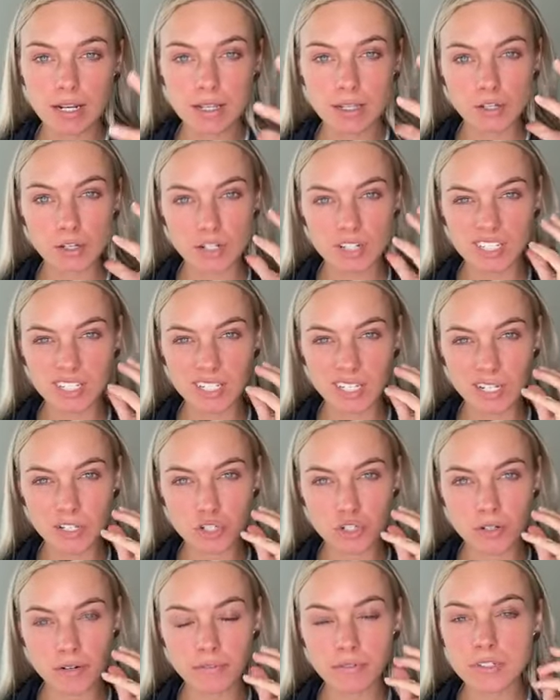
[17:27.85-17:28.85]
and your
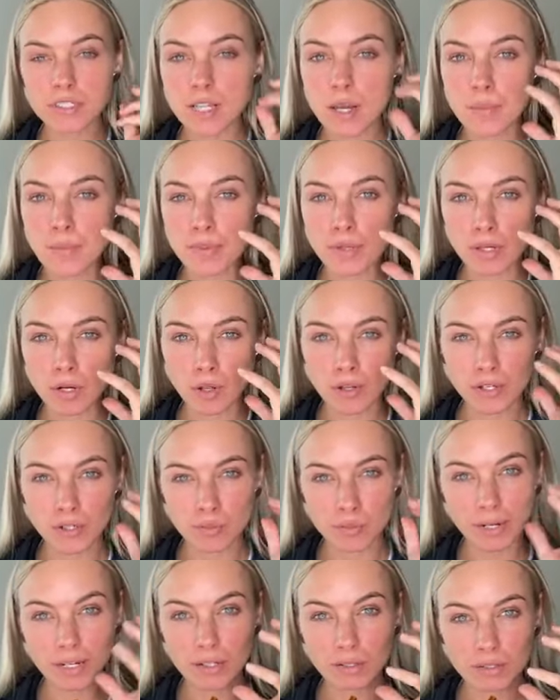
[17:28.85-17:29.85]
skin shrivels up and then all
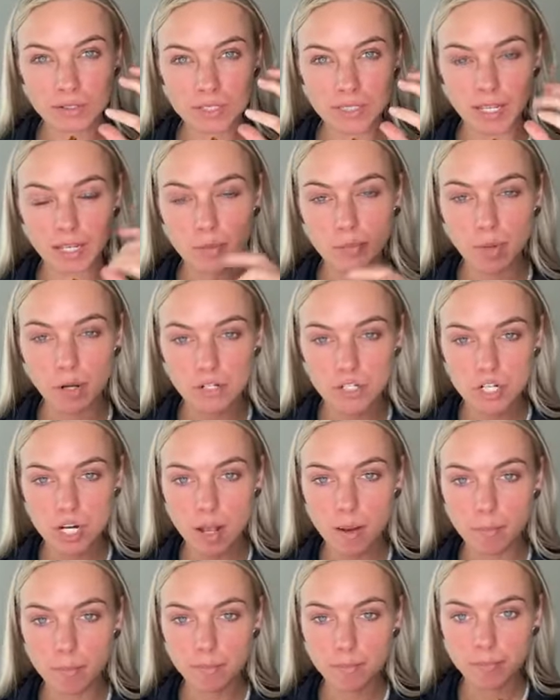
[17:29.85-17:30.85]
your wrinkles, like, bunch
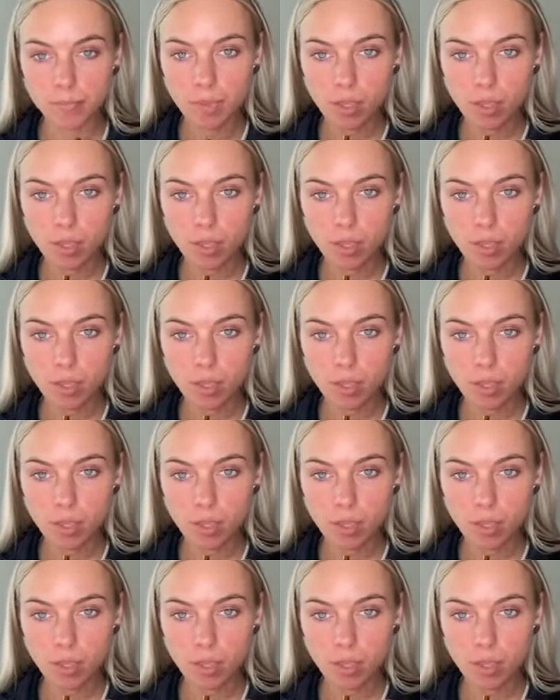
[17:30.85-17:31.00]
up.